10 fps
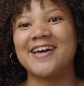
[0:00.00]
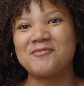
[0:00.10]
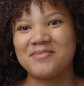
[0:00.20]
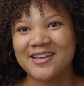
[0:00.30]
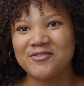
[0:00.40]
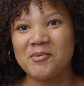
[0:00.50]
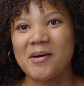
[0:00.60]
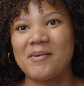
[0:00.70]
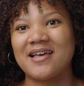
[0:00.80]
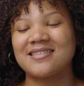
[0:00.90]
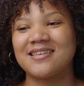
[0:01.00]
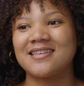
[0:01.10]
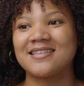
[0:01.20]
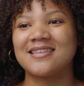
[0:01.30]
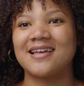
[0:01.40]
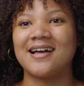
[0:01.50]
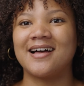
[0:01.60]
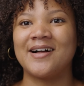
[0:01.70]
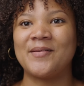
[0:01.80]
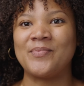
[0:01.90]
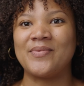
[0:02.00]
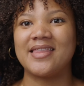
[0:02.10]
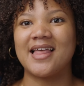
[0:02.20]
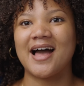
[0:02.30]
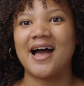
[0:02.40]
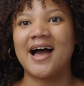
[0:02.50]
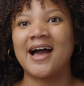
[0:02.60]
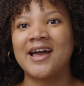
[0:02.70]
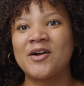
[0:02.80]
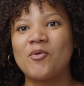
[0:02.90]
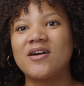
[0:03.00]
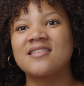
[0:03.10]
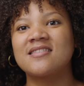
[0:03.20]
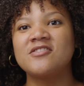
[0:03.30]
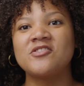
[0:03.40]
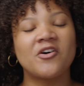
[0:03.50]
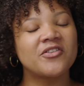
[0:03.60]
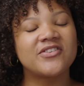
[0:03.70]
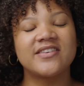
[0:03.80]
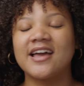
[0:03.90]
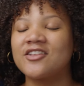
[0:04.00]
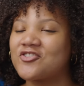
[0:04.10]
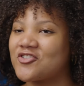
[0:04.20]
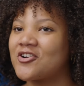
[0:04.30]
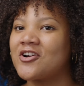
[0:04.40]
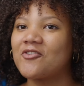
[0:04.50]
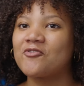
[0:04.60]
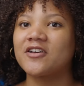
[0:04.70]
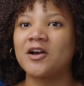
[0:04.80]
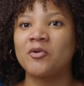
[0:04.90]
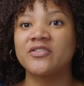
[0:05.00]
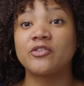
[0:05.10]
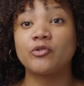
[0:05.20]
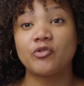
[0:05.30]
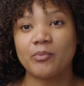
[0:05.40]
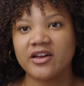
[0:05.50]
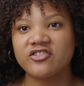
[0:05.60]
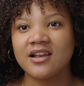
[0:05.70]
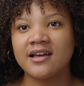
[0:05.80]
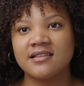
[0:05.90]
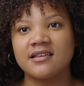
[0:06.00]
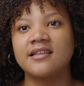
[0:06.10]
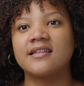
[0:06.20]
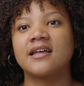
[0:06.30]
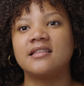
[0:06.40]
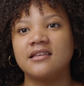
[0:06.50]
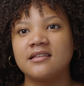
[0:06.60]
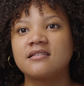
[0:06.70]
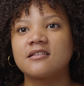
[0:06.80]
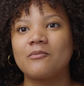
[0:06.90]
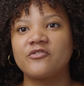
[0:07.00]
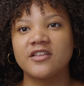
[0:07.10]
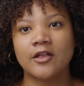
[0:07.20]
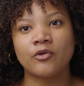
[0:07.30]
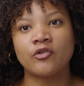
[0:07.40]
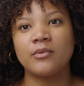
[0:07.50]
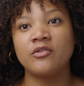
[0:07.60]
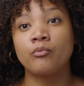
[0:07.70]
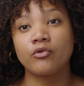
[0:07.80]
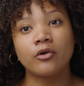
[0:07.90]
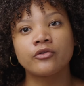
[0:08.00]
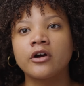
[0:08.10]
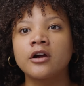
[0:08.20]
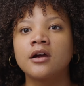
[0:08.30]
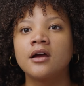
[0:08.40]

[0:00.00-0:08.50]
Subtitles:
I applied for my master's, I was not yet sure of what I wanted to specialize in, and I needed something that was a bit broader.